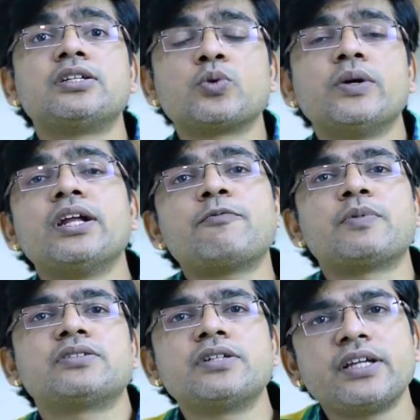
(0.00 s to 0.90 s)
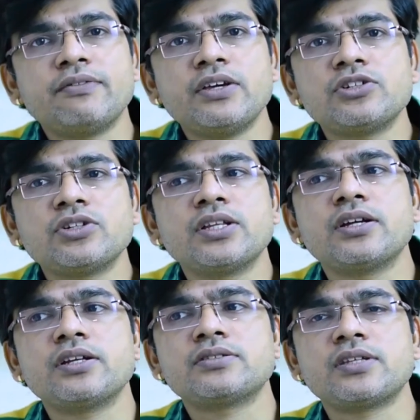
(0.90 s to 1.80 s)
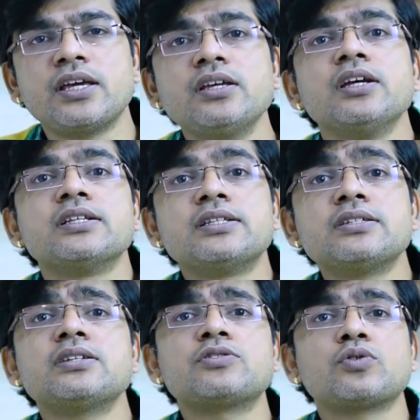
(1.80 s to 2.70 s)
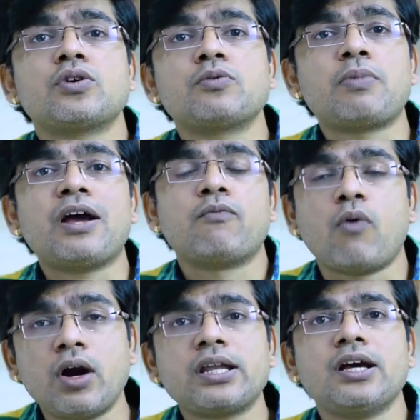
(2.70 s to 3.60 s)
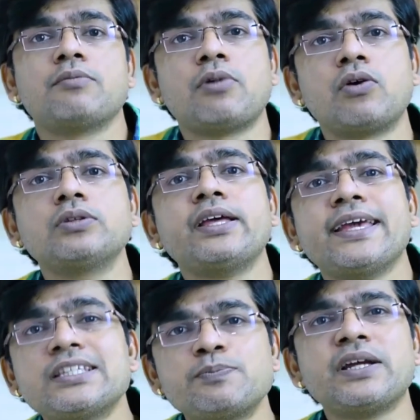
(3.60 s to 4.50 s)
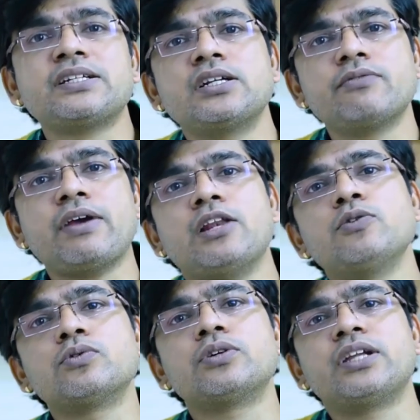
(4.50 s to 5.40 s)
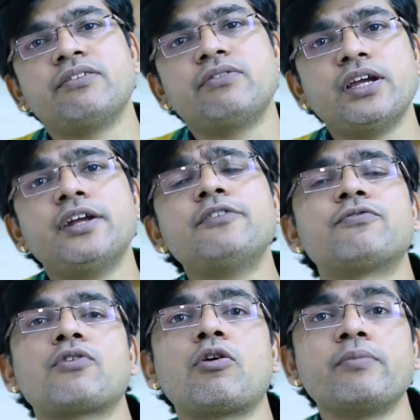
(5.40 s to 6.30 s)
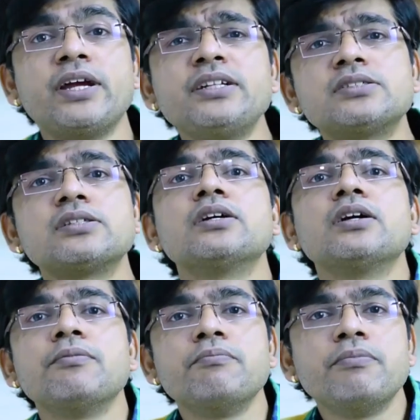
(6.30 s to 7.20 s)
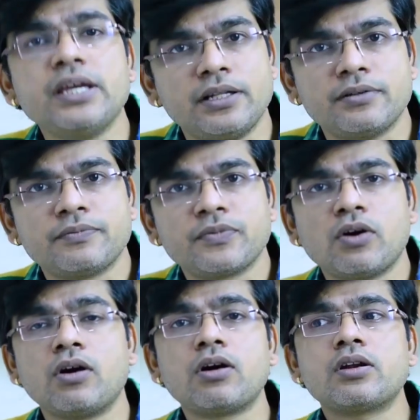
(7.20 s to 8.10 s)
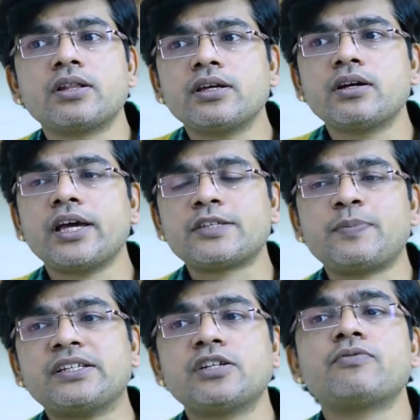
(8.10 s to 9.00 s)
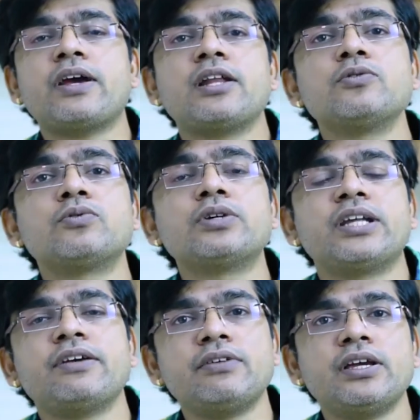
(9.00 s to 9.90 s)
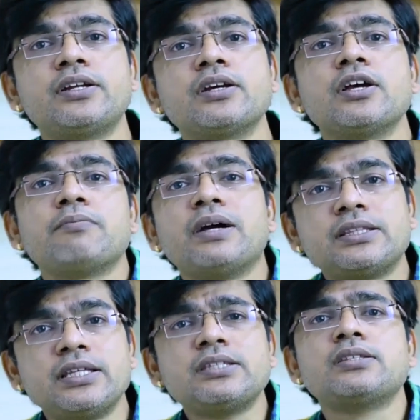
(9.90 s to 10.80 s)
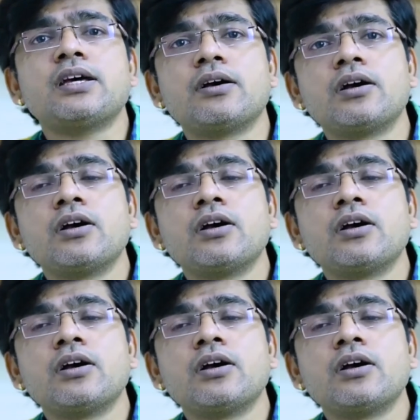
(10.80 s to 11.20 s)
The 2.5% deviation here is saying this is by what amount the expected value could deviate from its mean, or the expected value could deviate by this